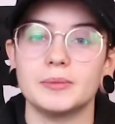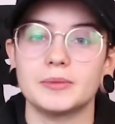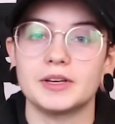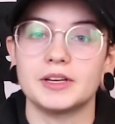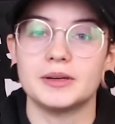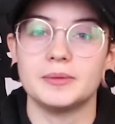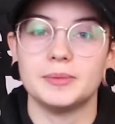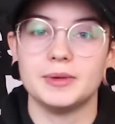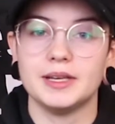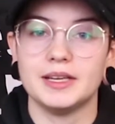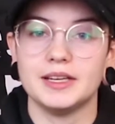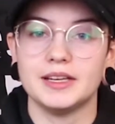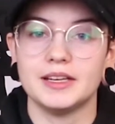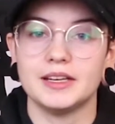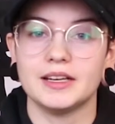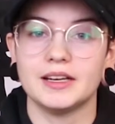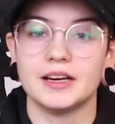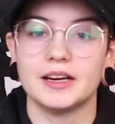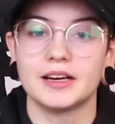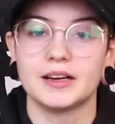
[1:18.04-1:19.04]
going to
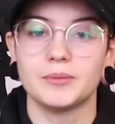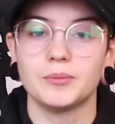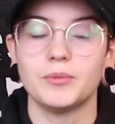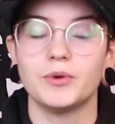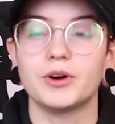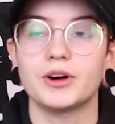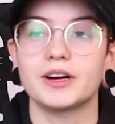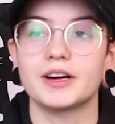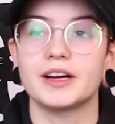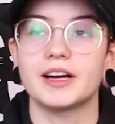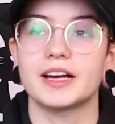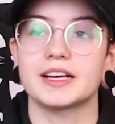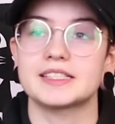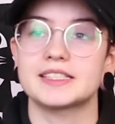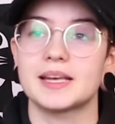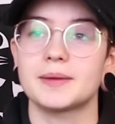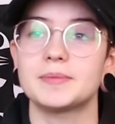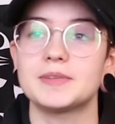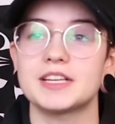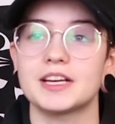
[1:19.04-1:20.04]
be more
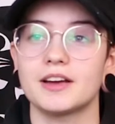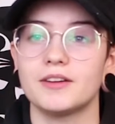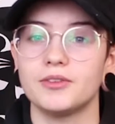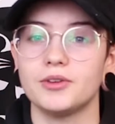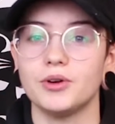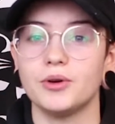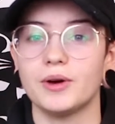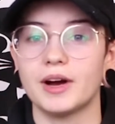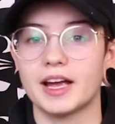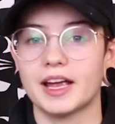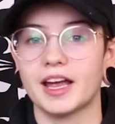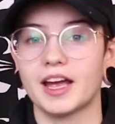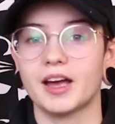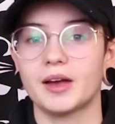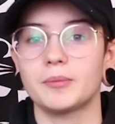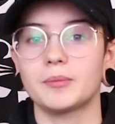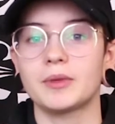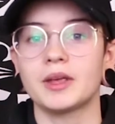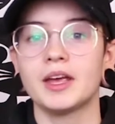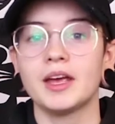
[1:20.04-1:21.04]
accepting of who I
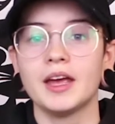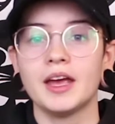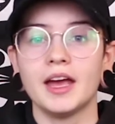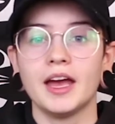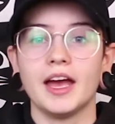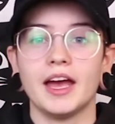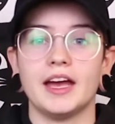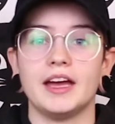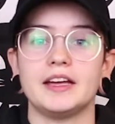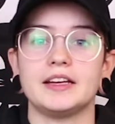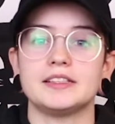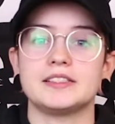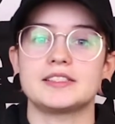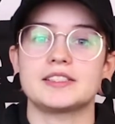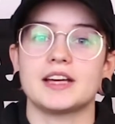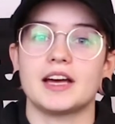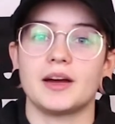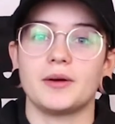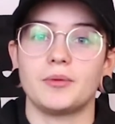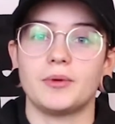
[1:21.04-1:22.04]
am,
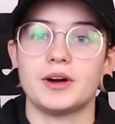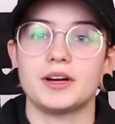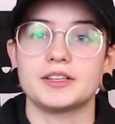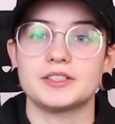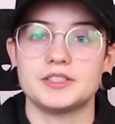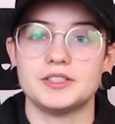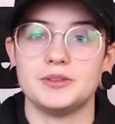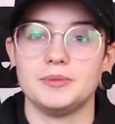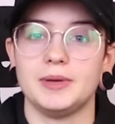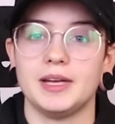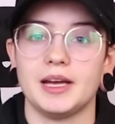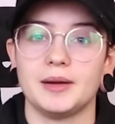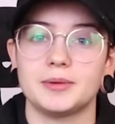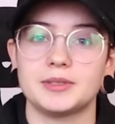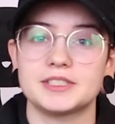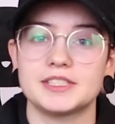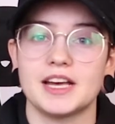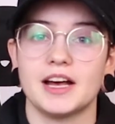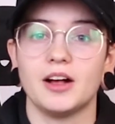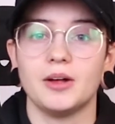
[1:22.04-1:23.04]
and I want to be
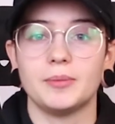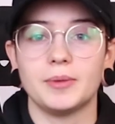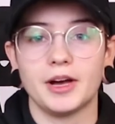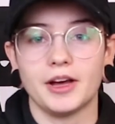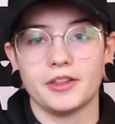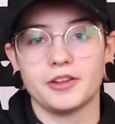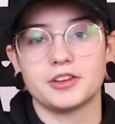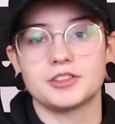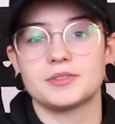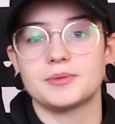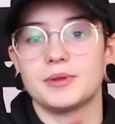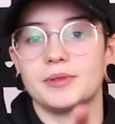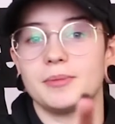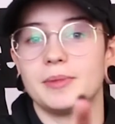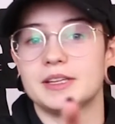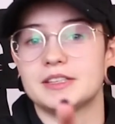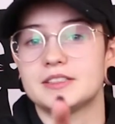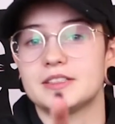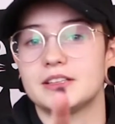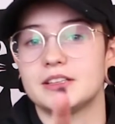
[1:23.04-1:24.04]
able to help others with
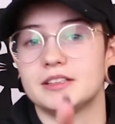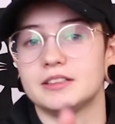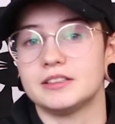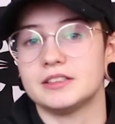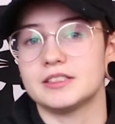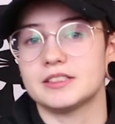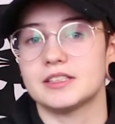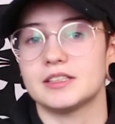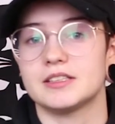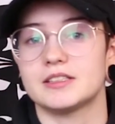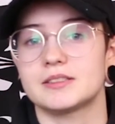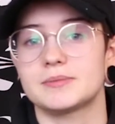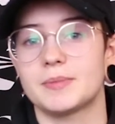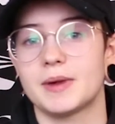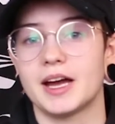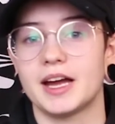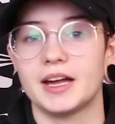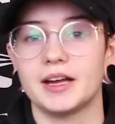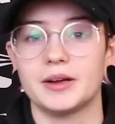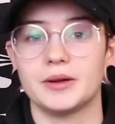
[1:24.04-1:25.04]
mental illnesses
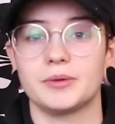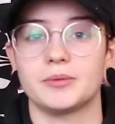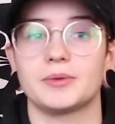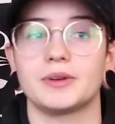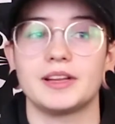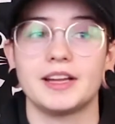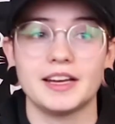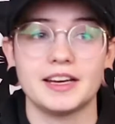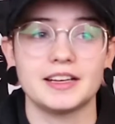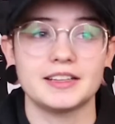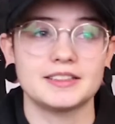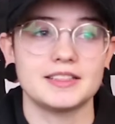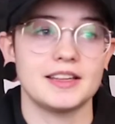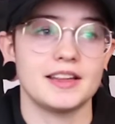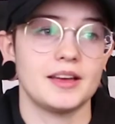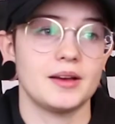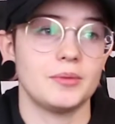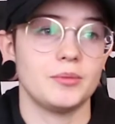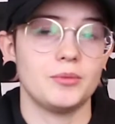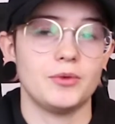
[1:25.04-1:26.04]
by relating to
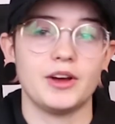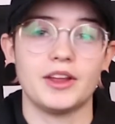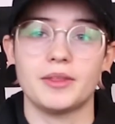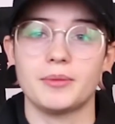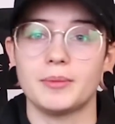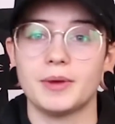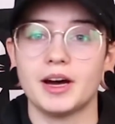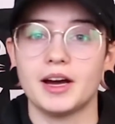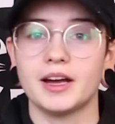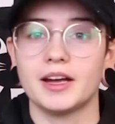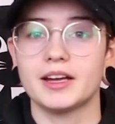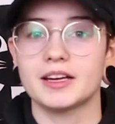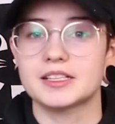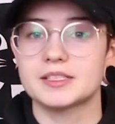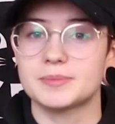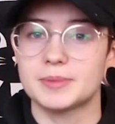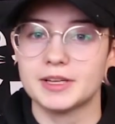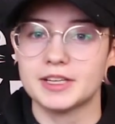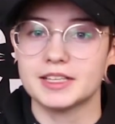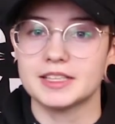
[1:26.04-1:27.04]
them with my
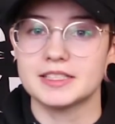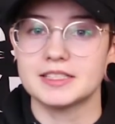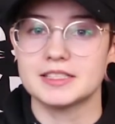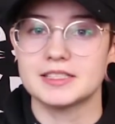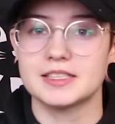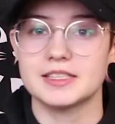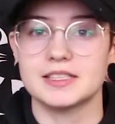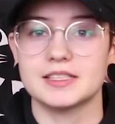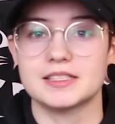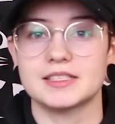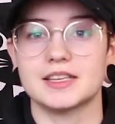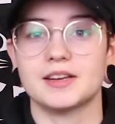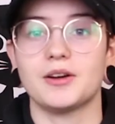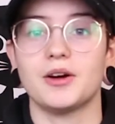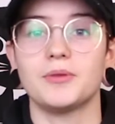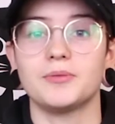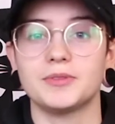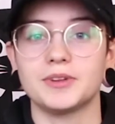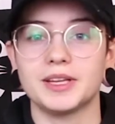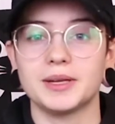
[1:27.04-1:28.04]
experiences and
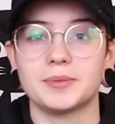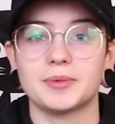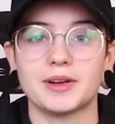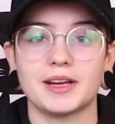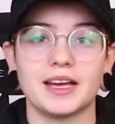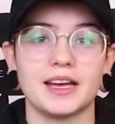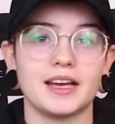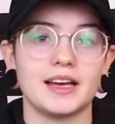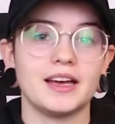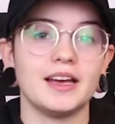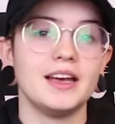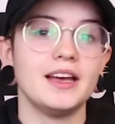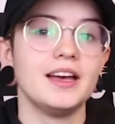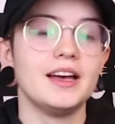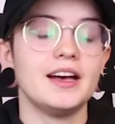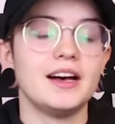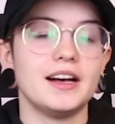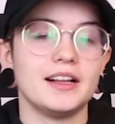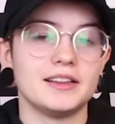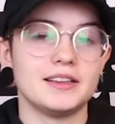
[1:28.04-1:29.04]
hopefully bringing
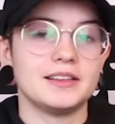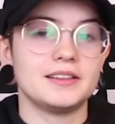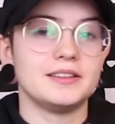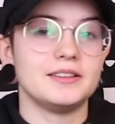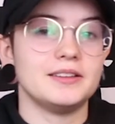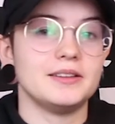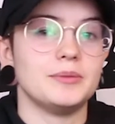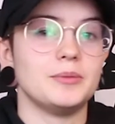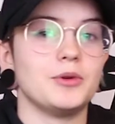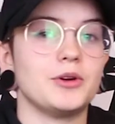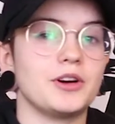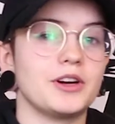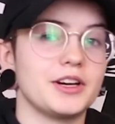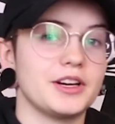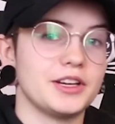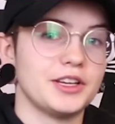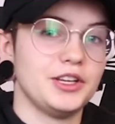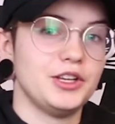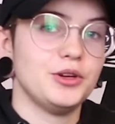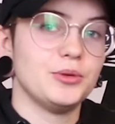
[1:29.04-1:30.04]
a little
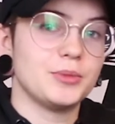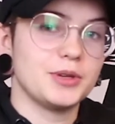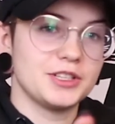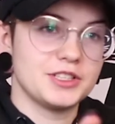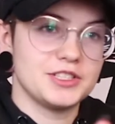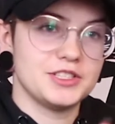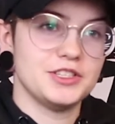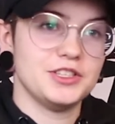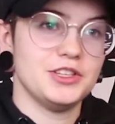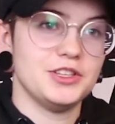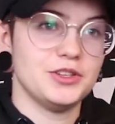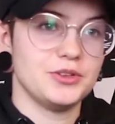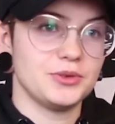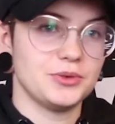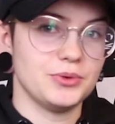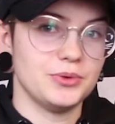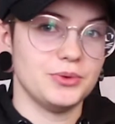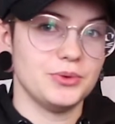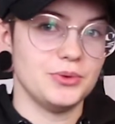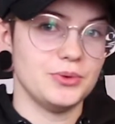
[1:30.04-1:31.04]
more humor to
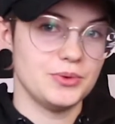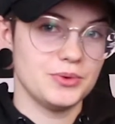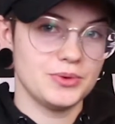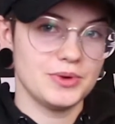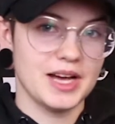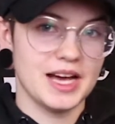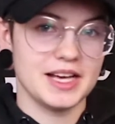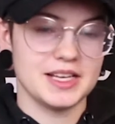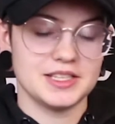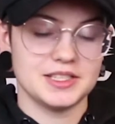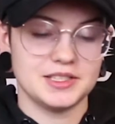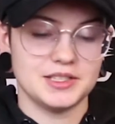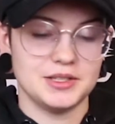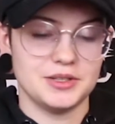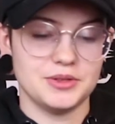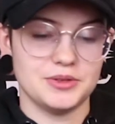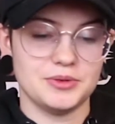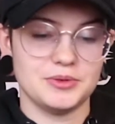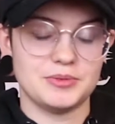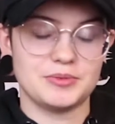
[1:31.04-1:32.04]
you as
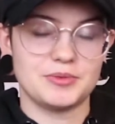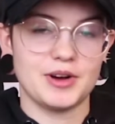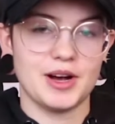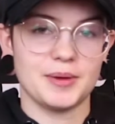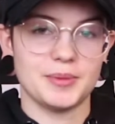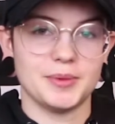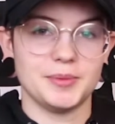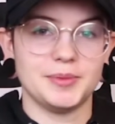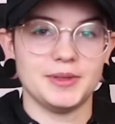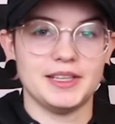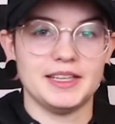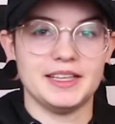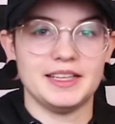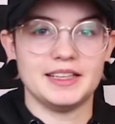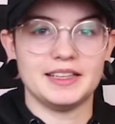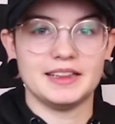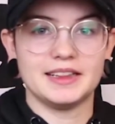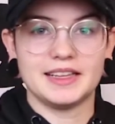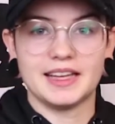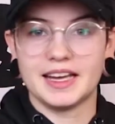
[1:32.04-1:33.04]
you
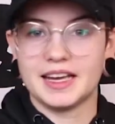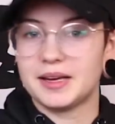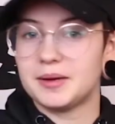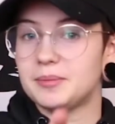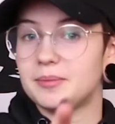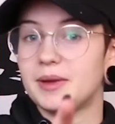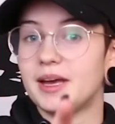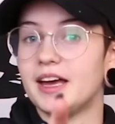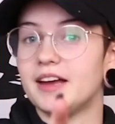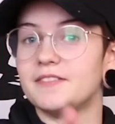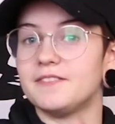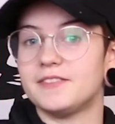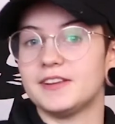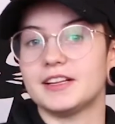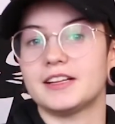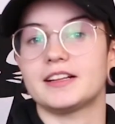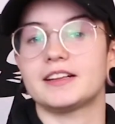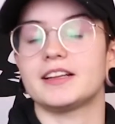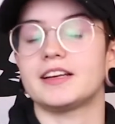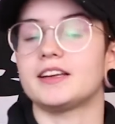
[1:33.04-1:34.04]
probably lay in bed
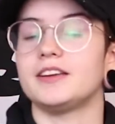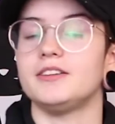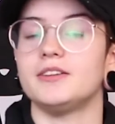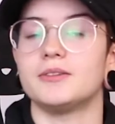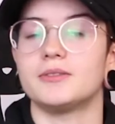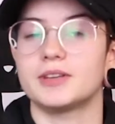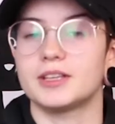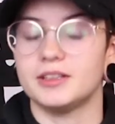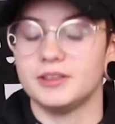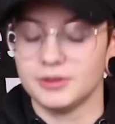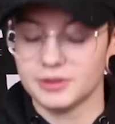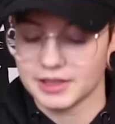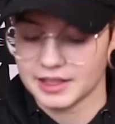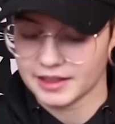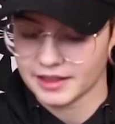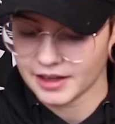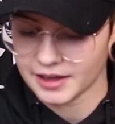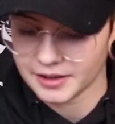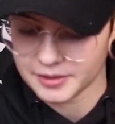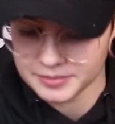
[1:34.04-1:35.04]
feeling like you don't want to do
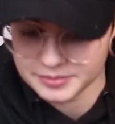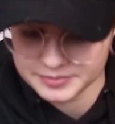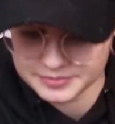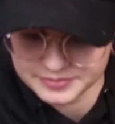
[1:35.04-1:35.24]
anything.